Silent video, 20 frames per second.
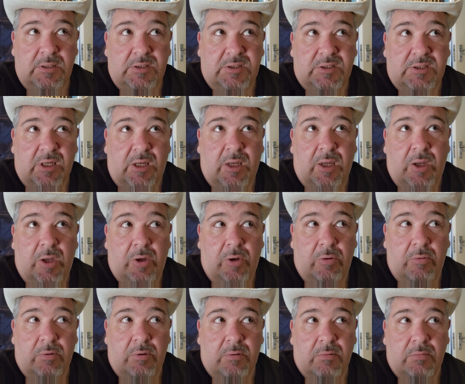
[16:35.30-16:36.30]

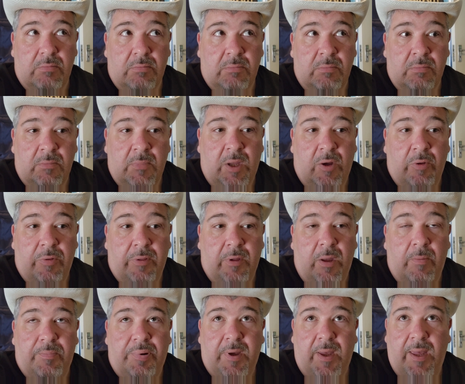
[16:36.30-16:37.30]
So,
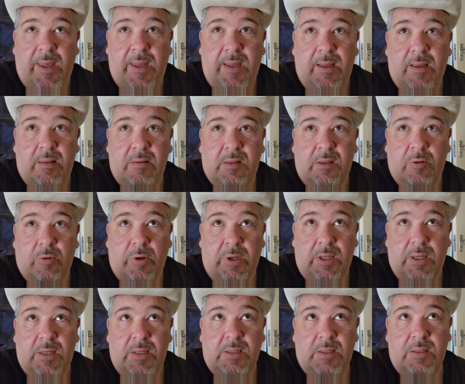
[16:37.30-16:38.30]
although I'm paying the
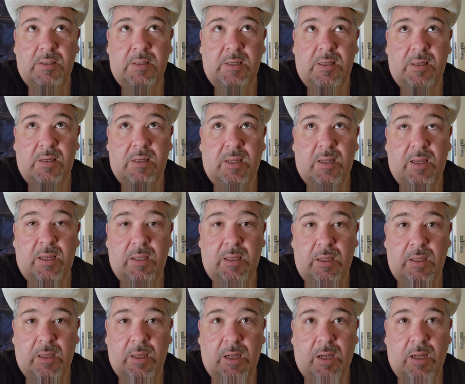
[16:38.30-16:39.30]
lawyer,
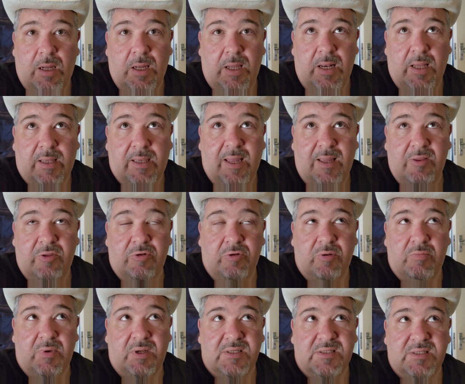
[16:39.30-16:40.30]
and I can do
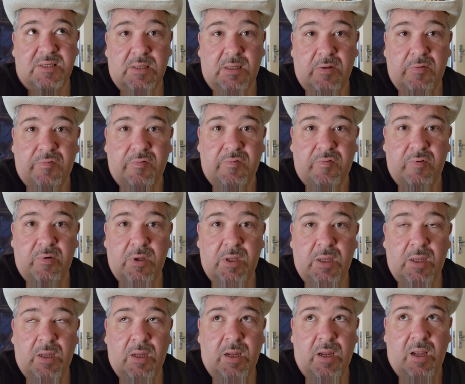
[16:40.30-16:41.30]
it myself,
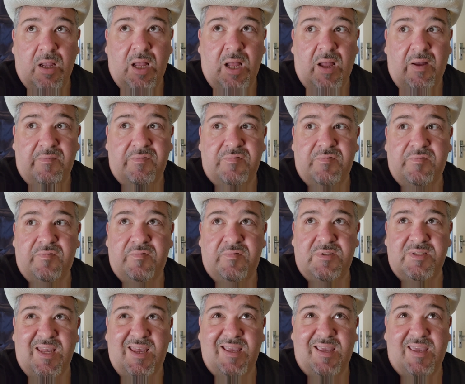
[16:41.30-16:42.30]
I've
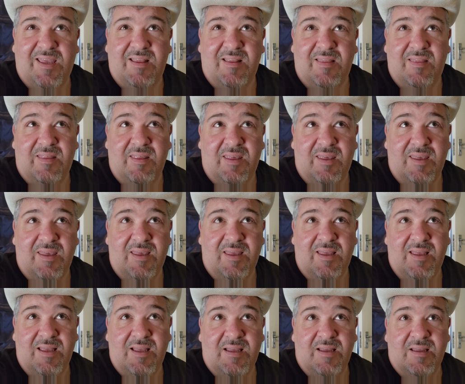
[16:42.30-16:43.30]
taken
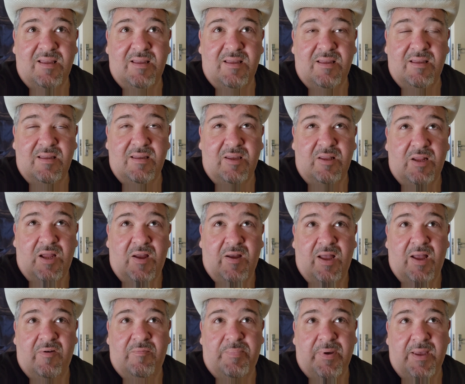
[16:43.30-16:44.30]

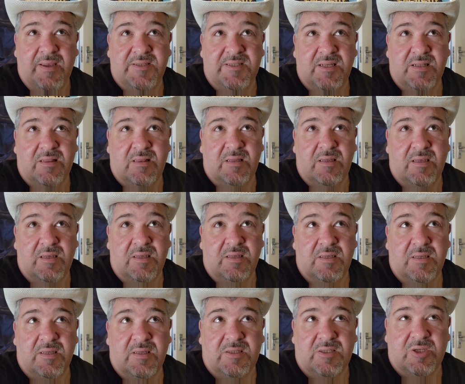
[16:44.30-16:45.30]
I've
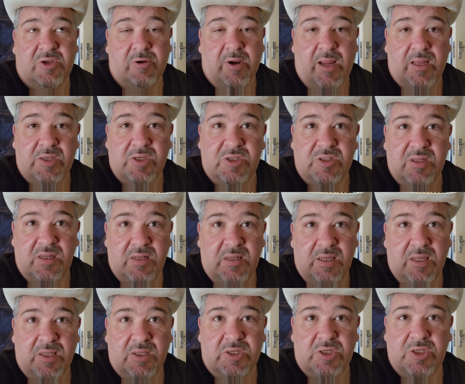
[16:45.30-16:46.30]
basically scratched an
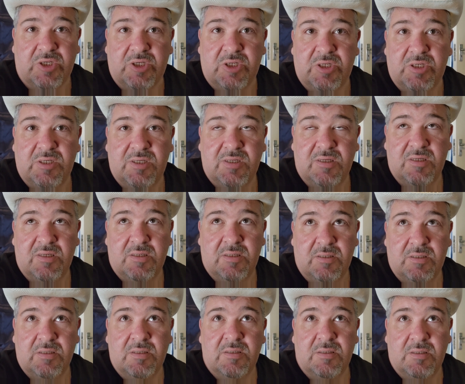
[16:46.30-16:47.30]
itch,
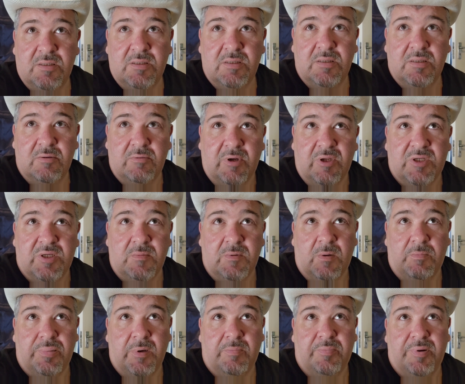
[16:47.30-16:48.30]
which I'm
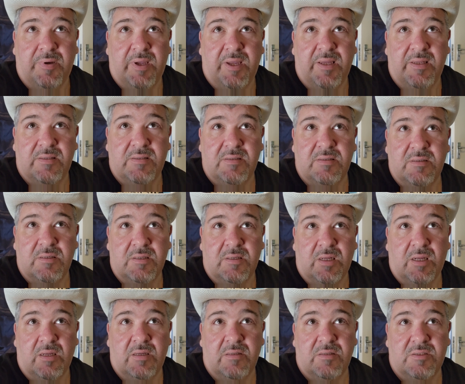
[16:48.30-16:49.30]
not prepared,
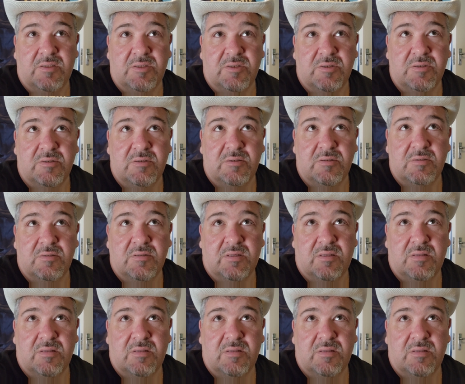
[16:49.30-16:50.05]
to,